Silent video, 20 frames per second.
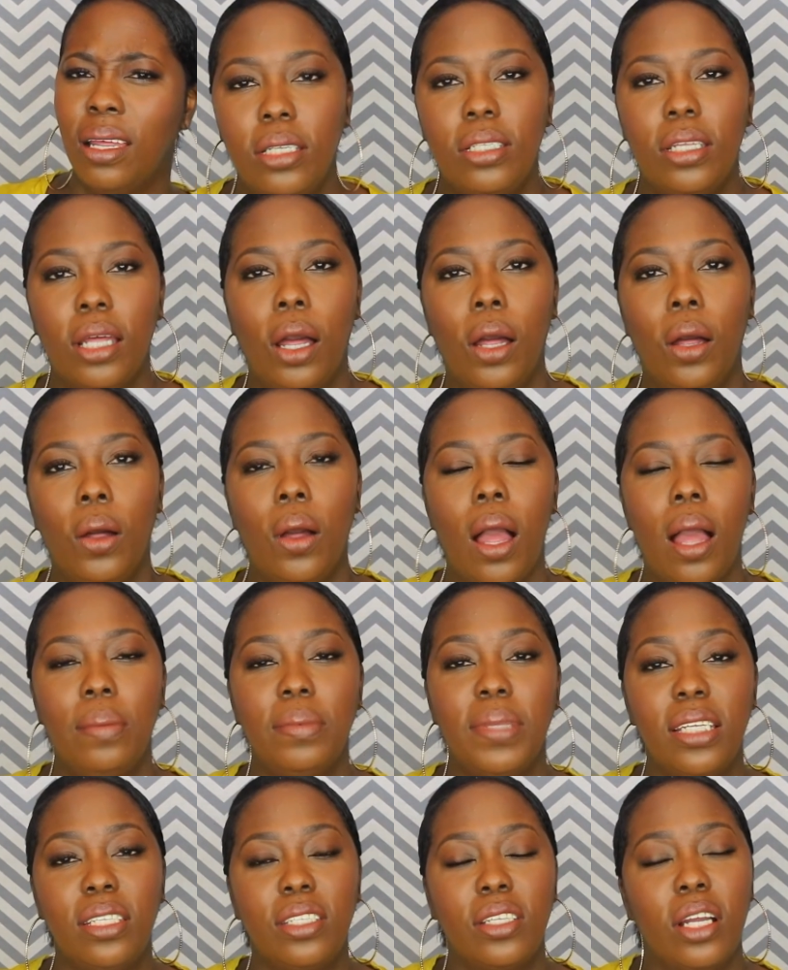So
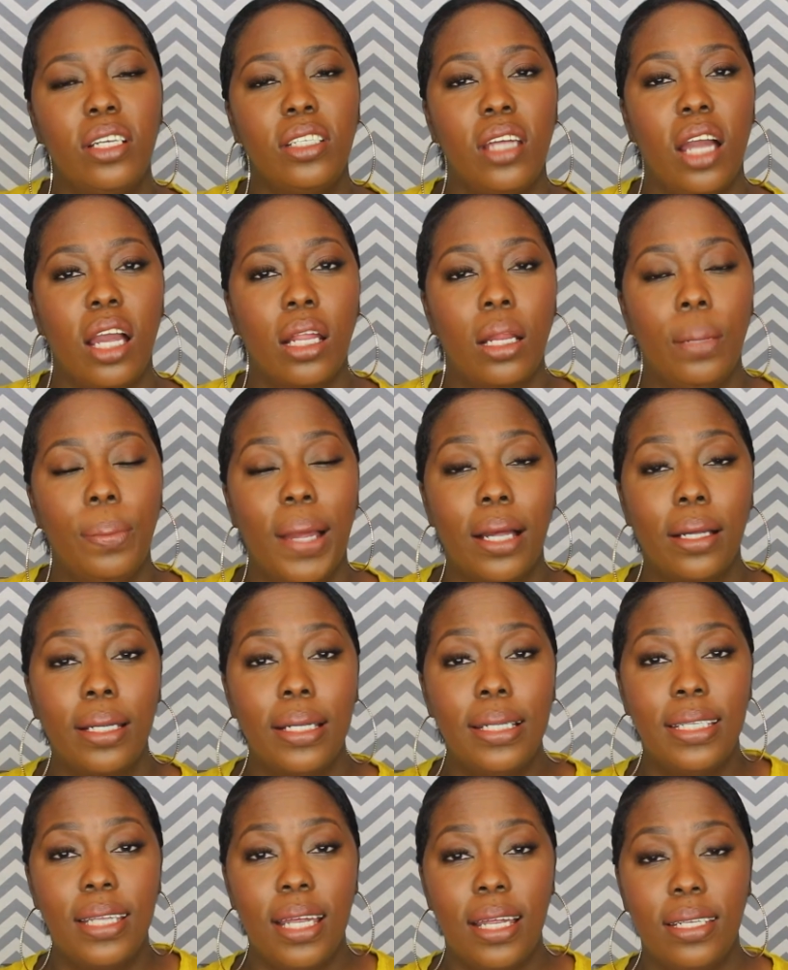they started talking about
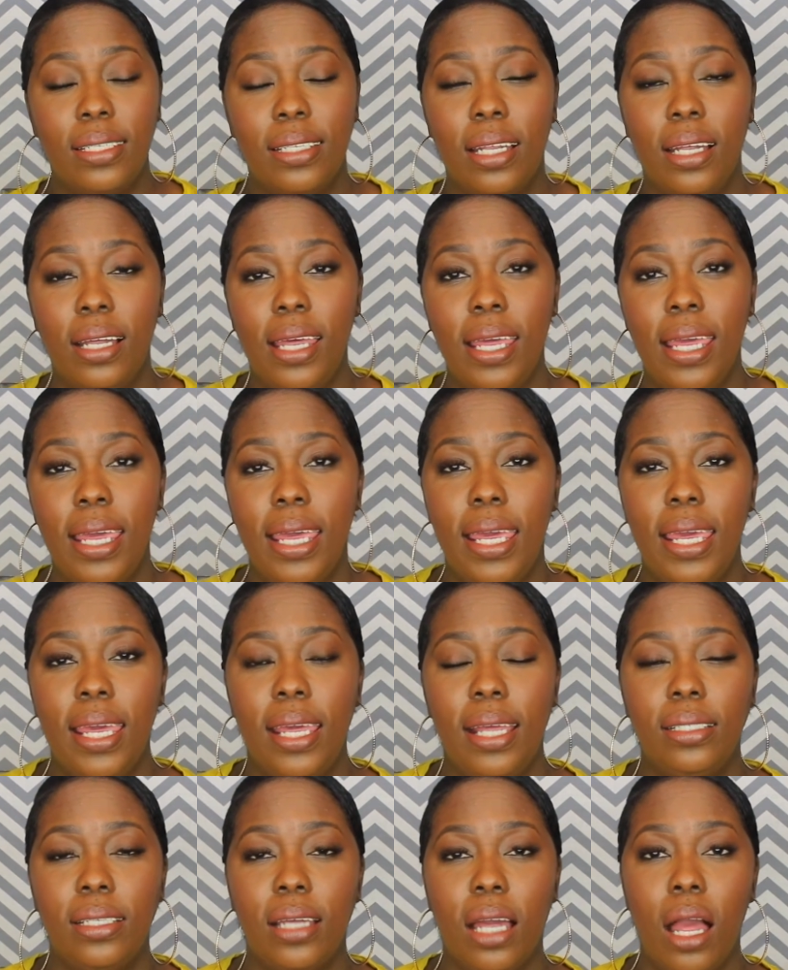Contessa,
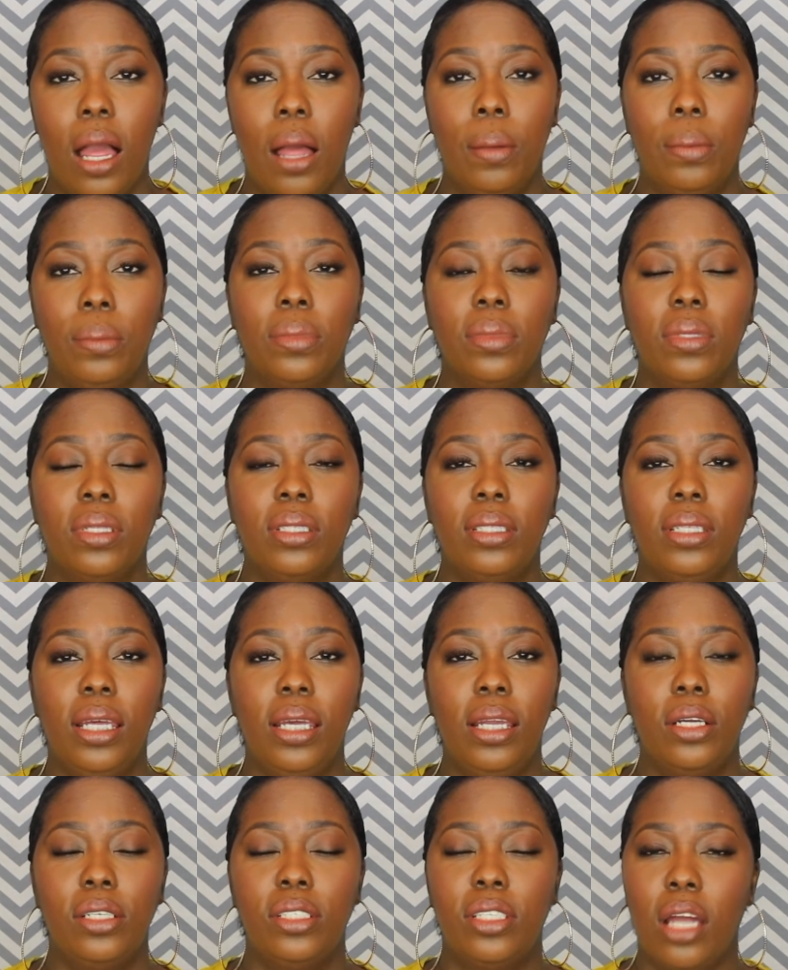and
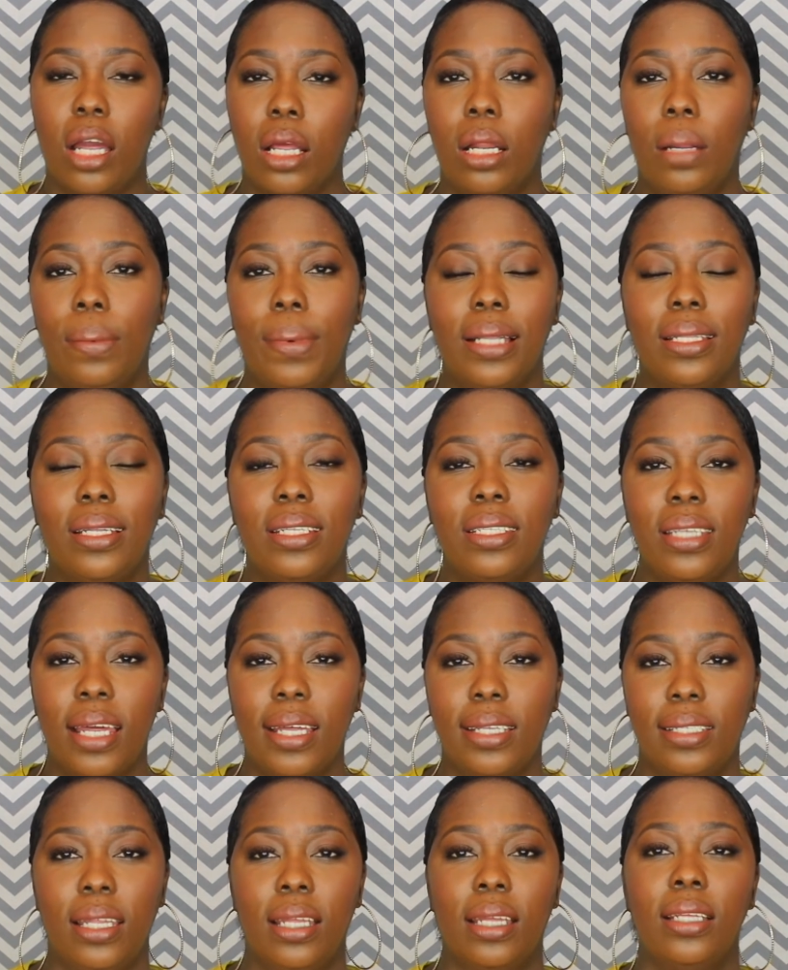they are talking about the
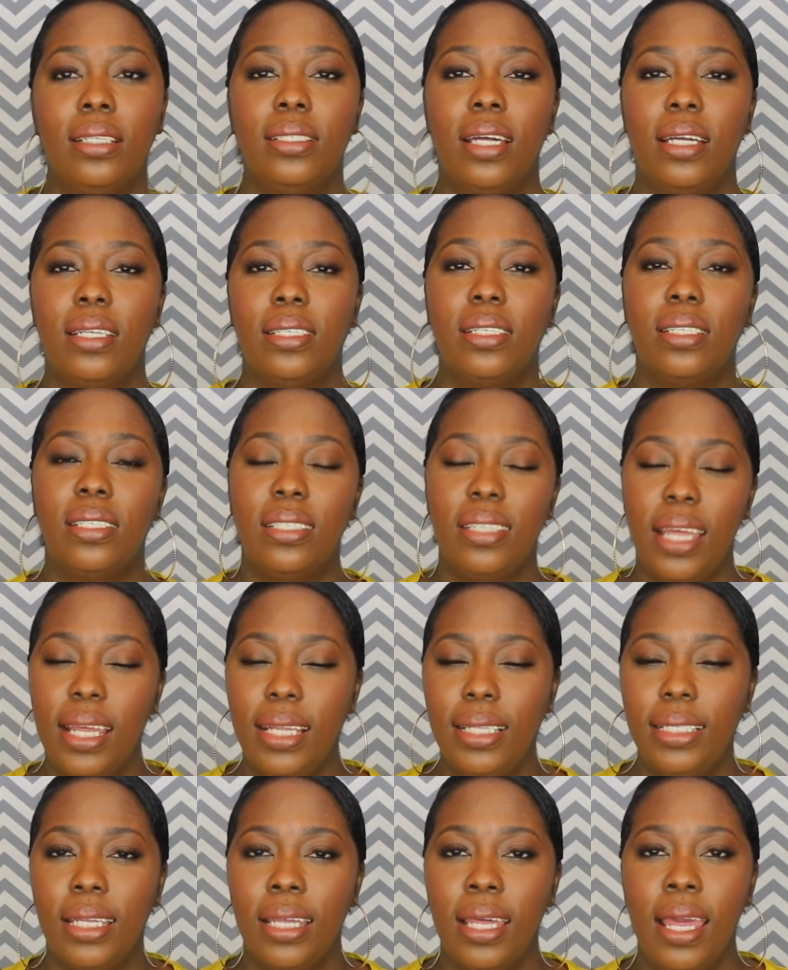text that Contessa
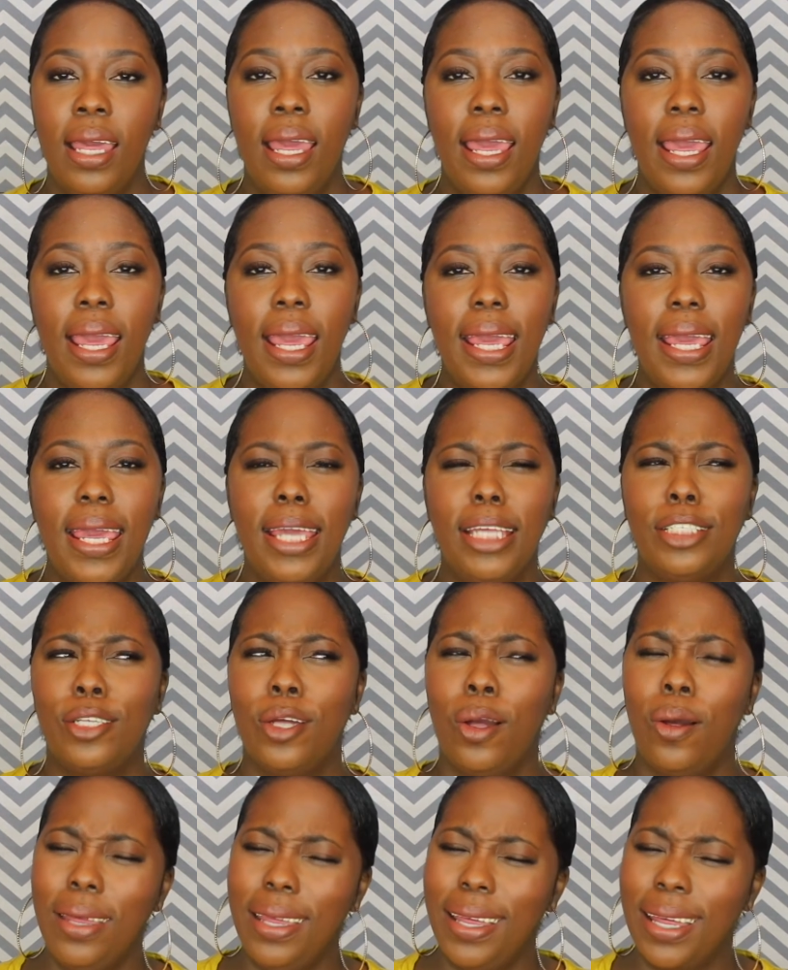sent, and
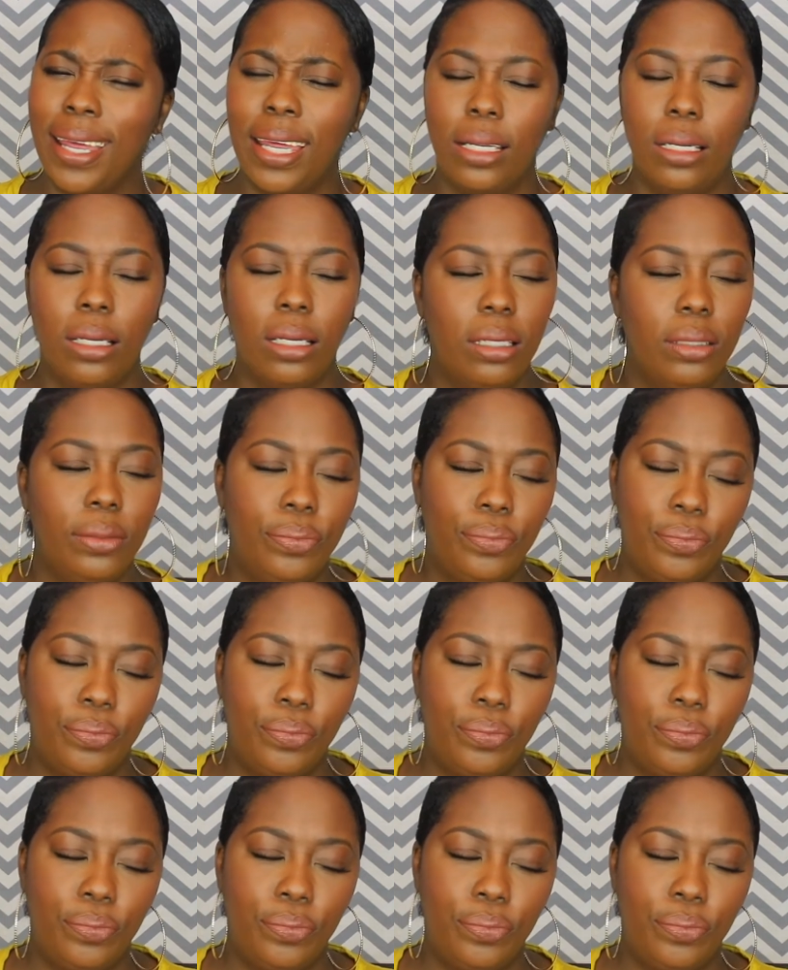Toya,